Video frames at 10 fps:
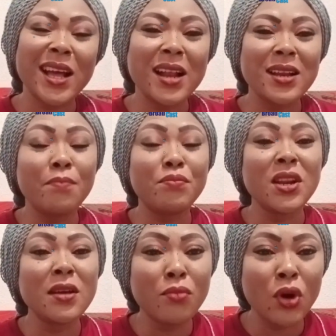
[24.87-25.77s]
And the
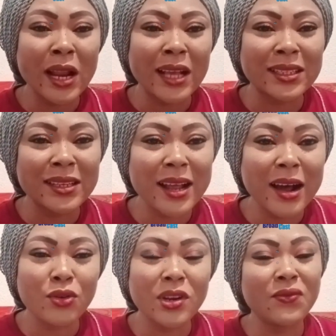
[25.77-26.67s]
Benin mothers
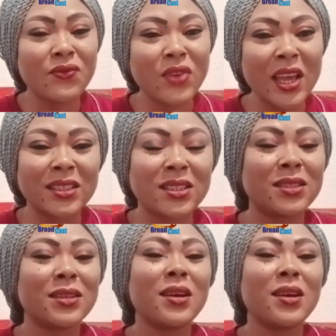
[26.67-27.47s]
now, they vex.